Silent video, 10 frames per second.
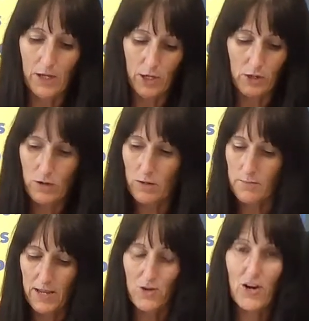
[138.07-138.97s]
You can
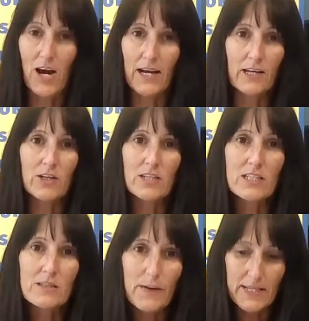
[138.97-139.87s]
make your kite look
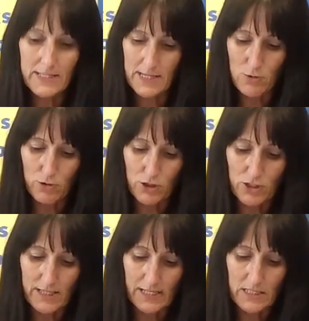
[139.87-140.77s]
spacey. You can
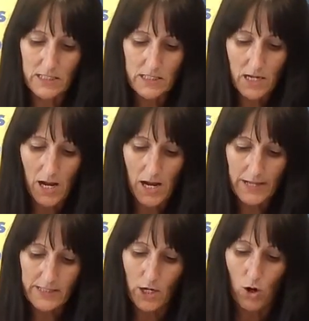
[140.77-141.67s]
just add
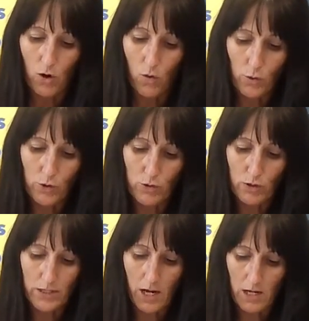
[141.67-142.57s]
stars, or you
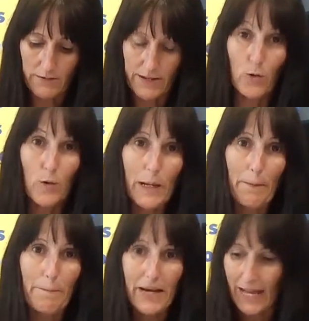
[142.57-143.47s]
could color it all in
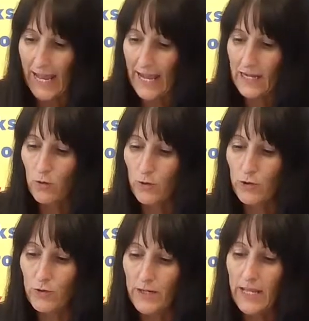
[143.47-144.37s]
black, or
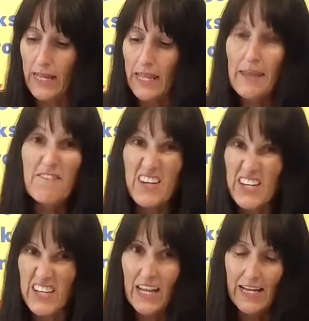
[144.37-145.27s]
you could
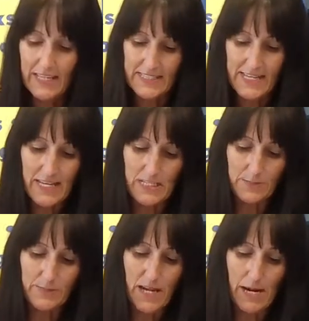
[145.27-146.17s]
even take
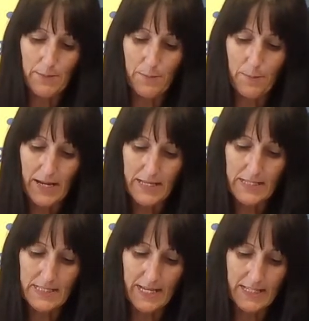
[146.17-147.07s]
some time and
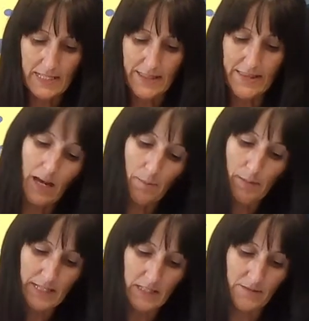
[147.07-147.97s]
paint it and then come
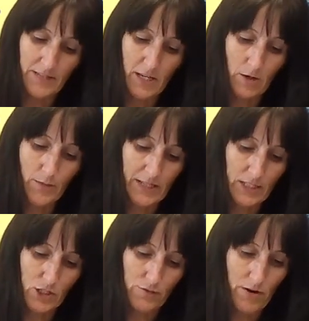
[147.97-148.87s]
back to the video when
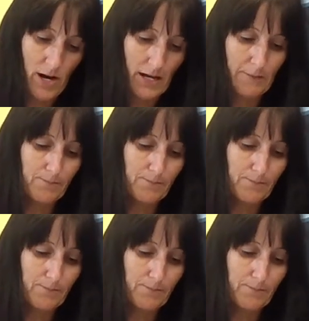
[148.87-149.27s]
it's dry.